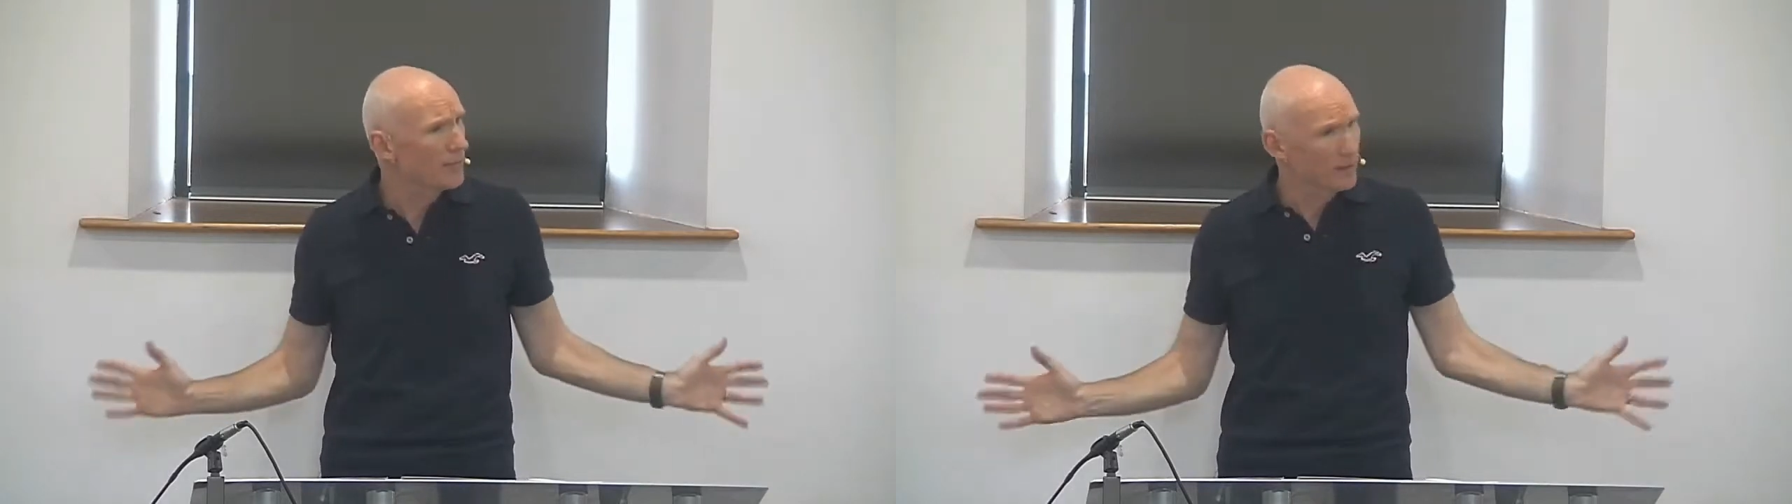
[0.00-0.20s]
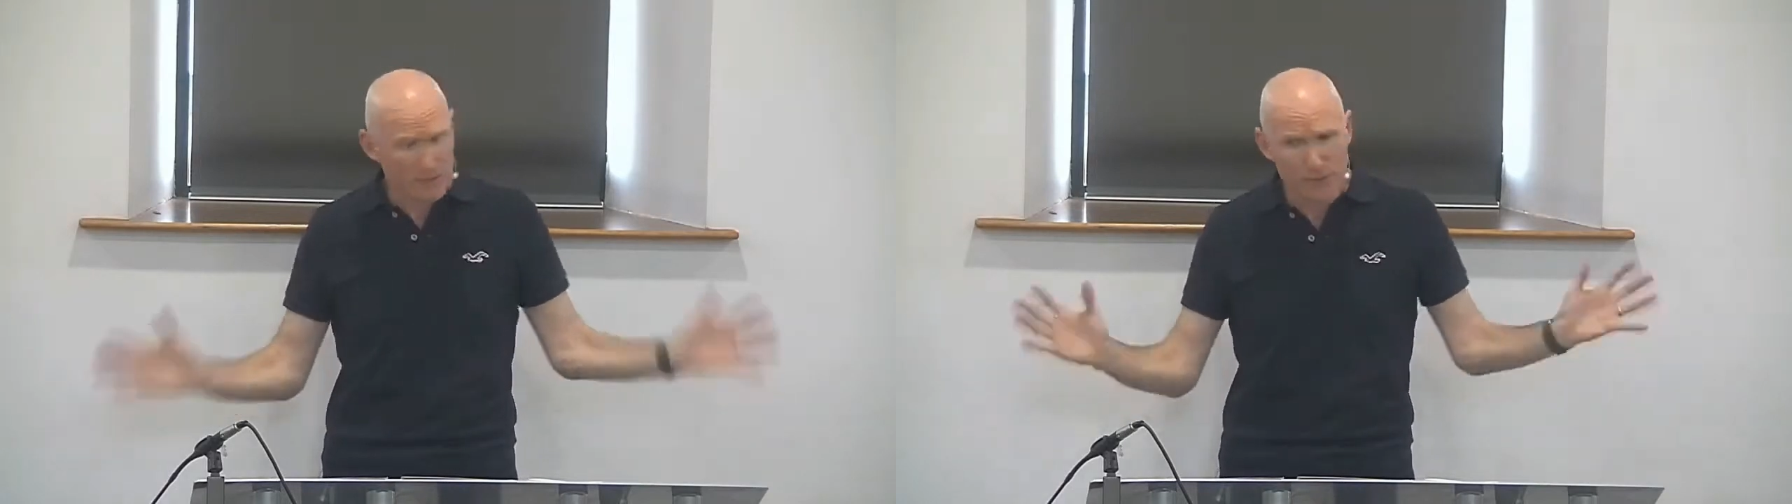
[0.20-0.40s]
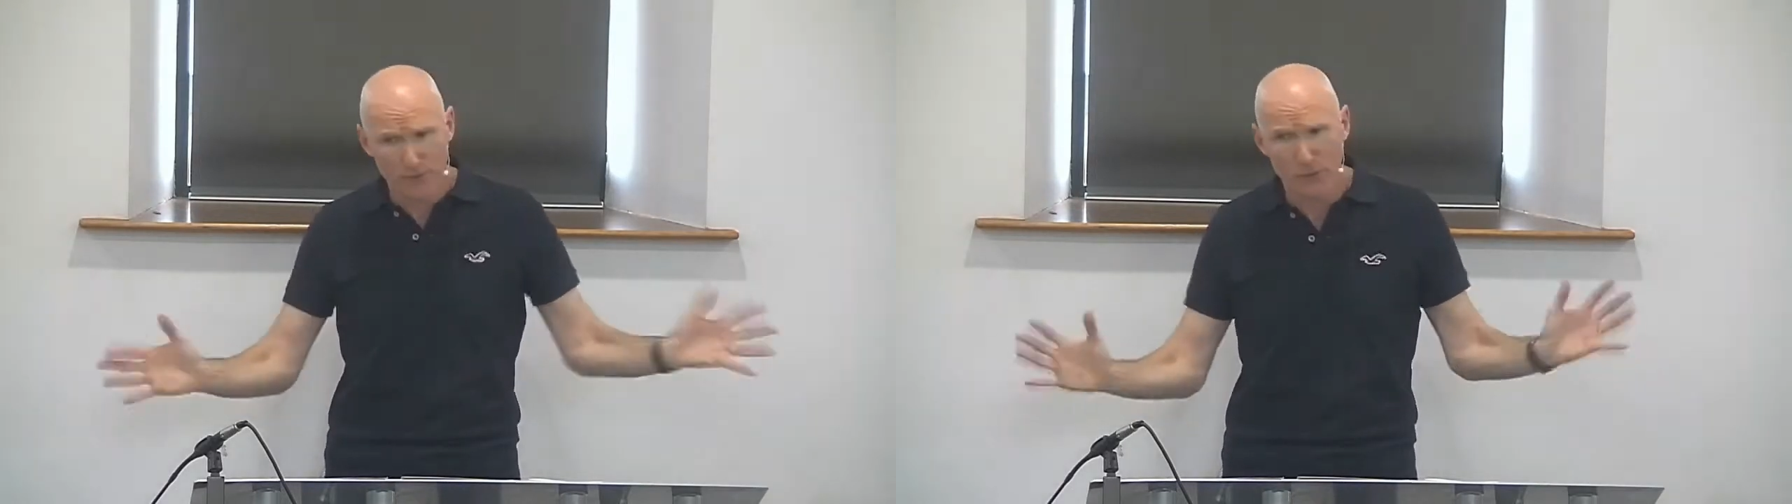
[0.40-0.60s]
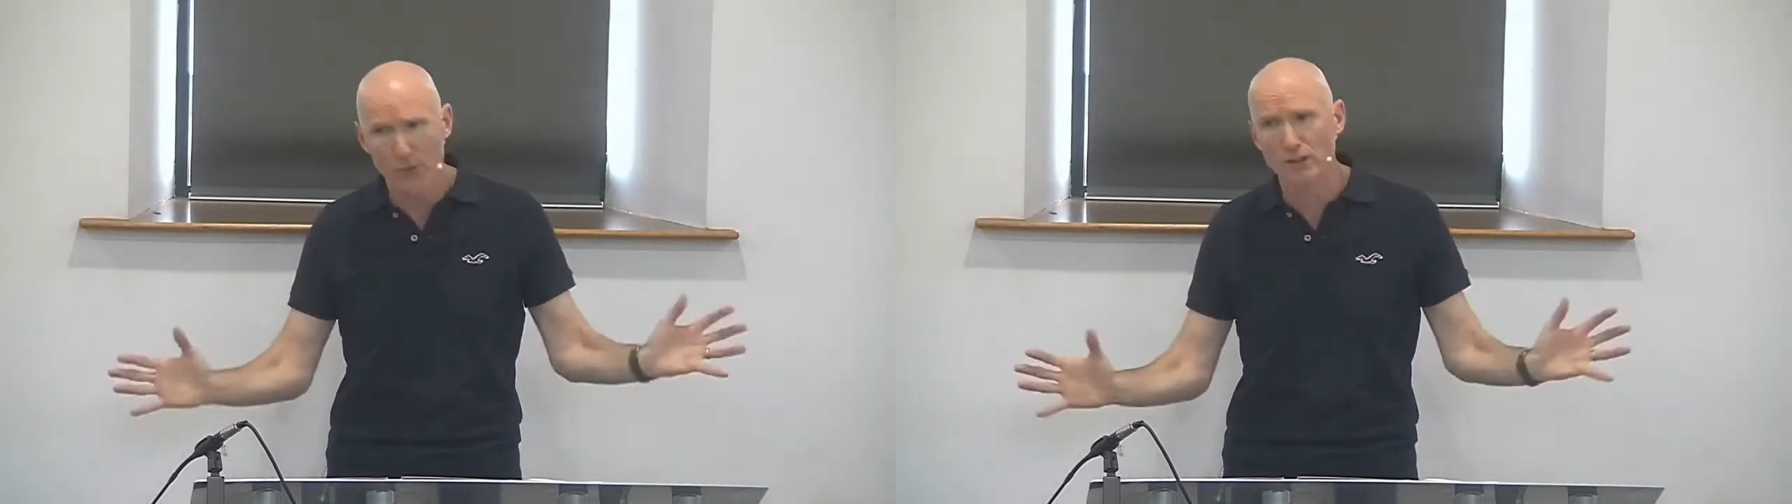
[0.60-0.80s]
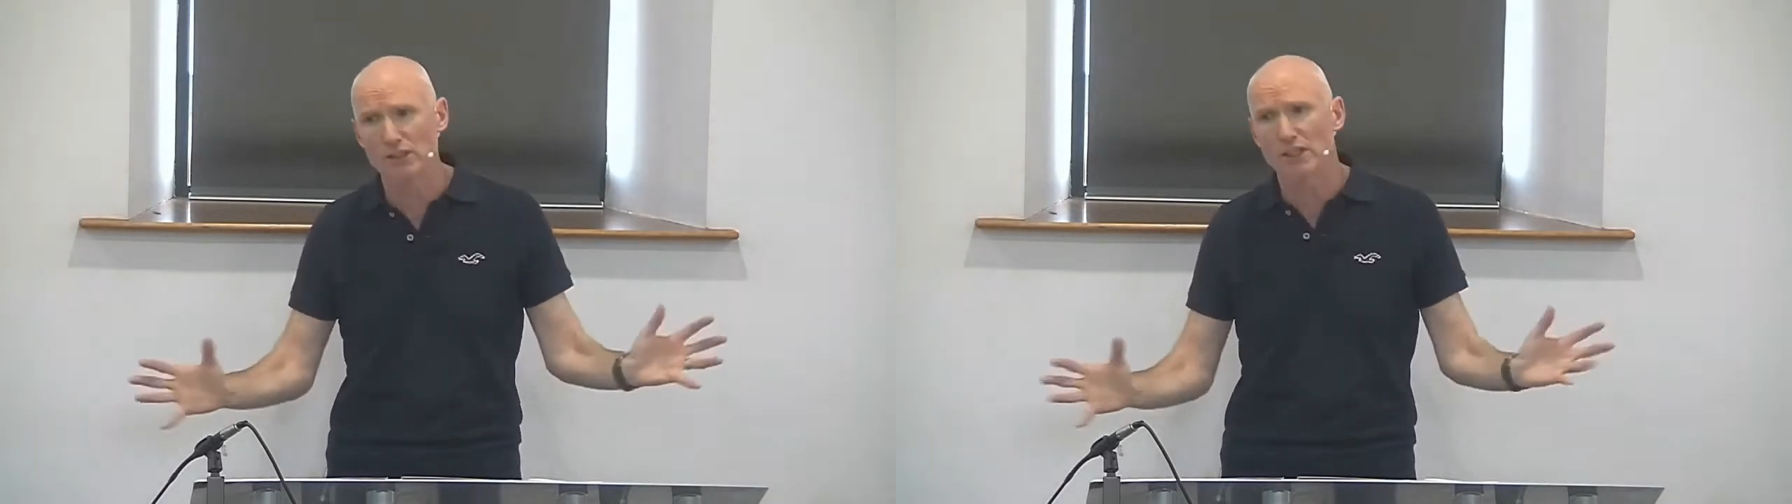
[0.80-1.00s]
or they've been
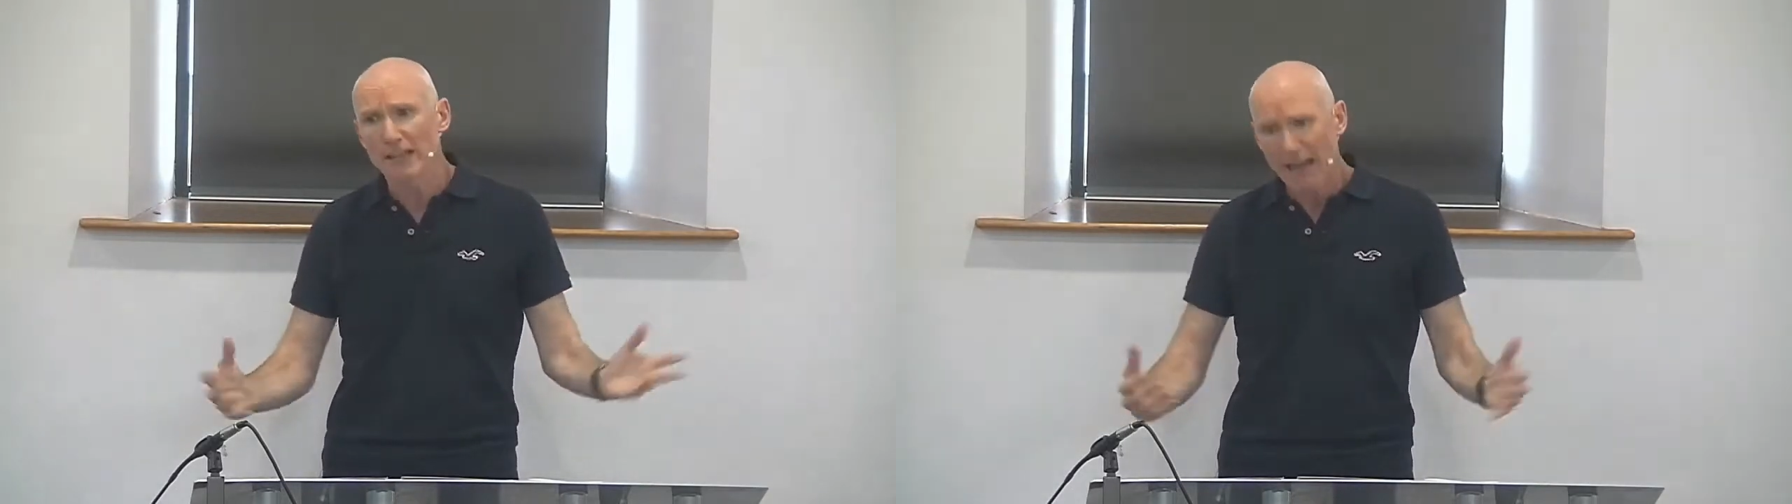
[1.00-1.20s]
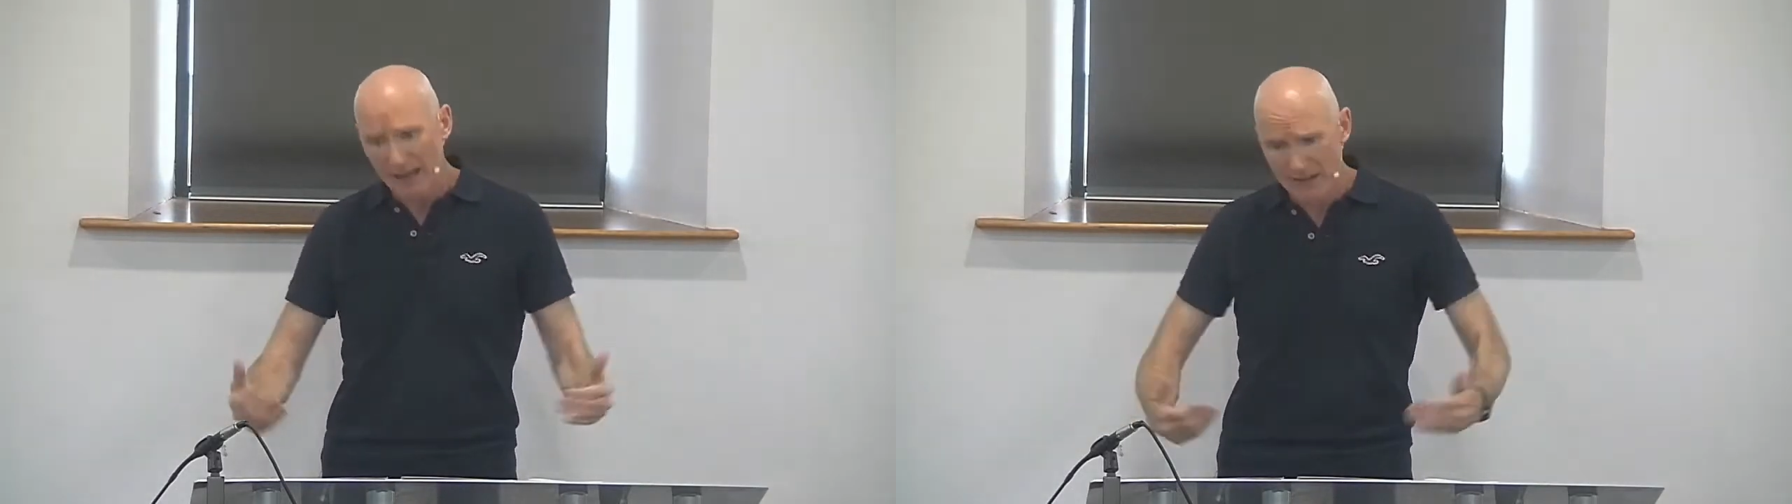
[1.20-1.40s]
forced,